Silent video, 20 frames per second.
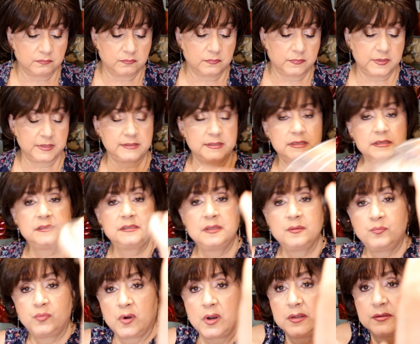this is the
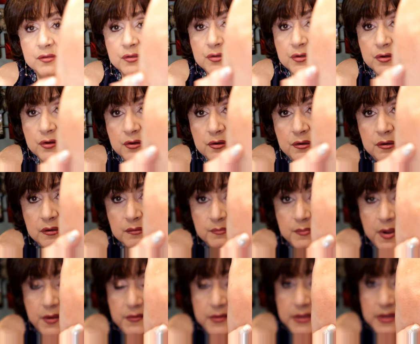bronzer. Maybe